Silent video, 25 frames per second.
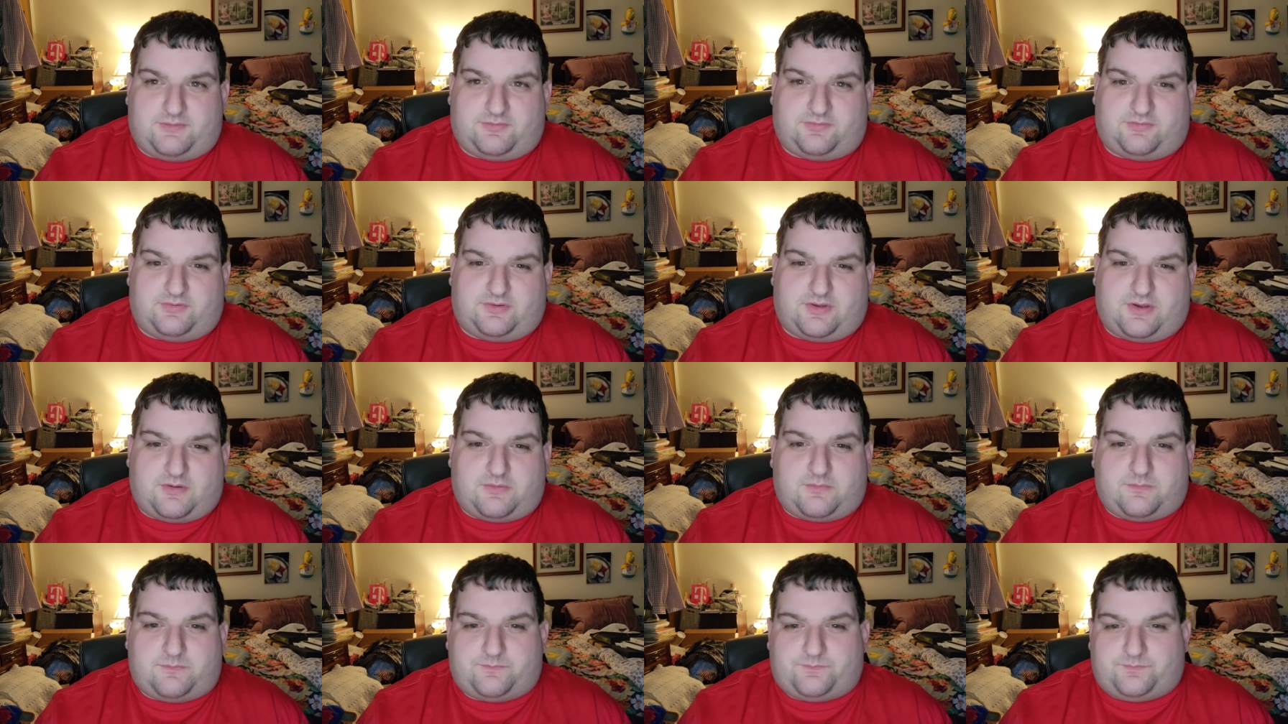
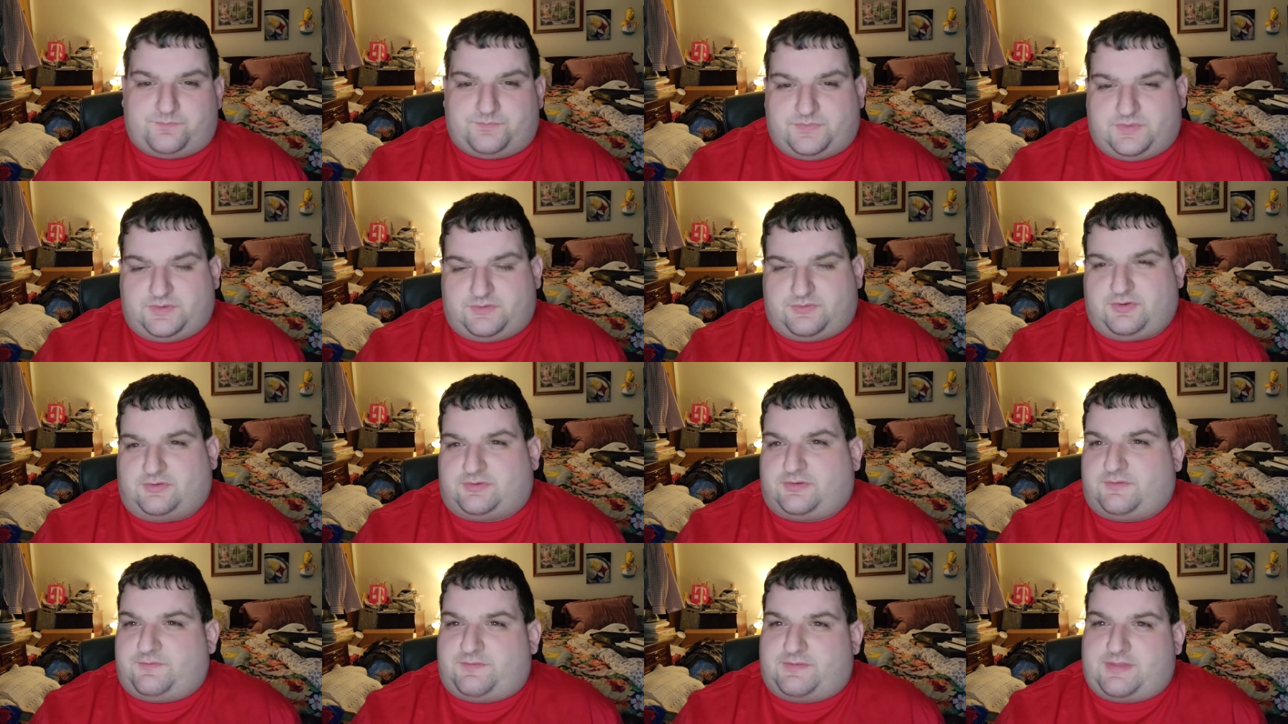So,
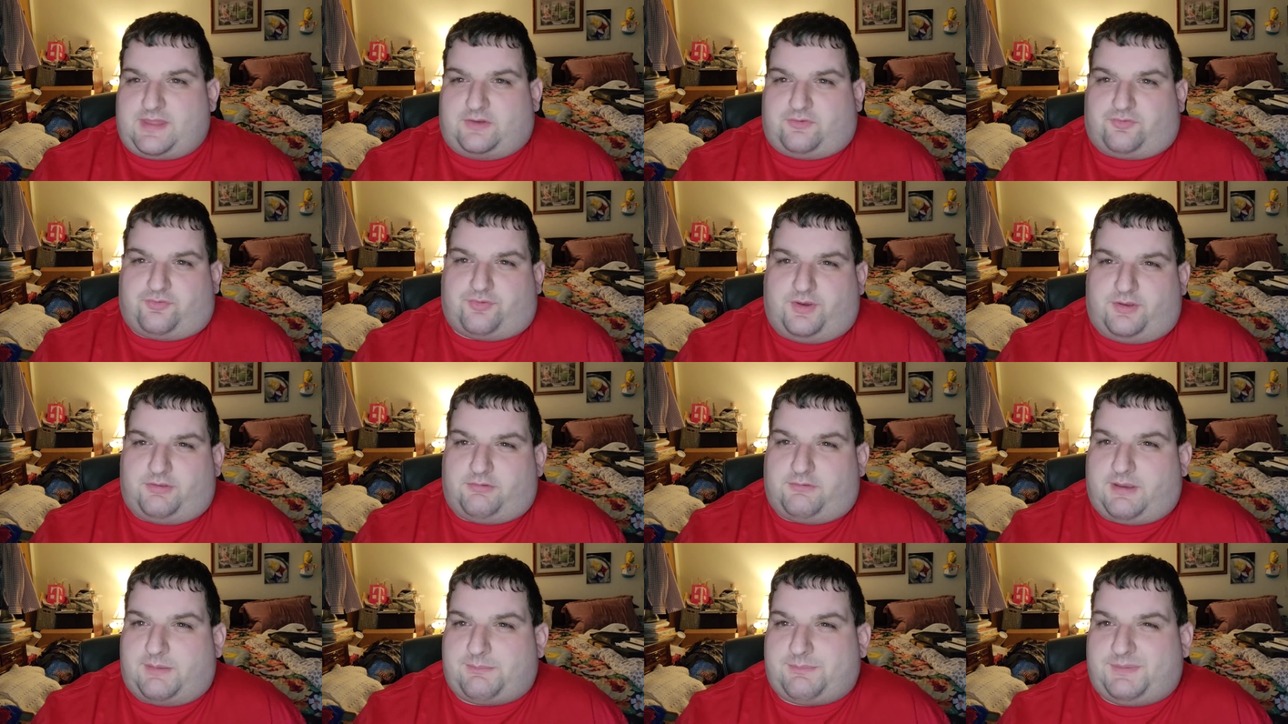judging from that
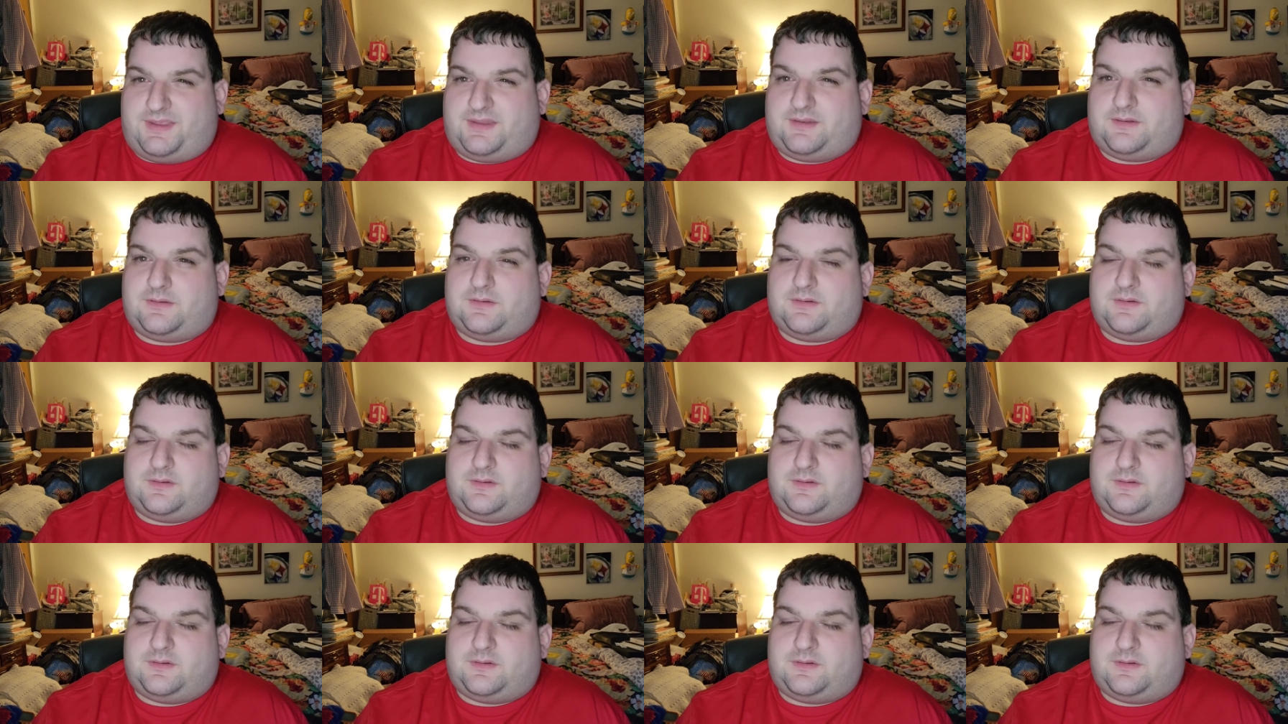trailer, I mean.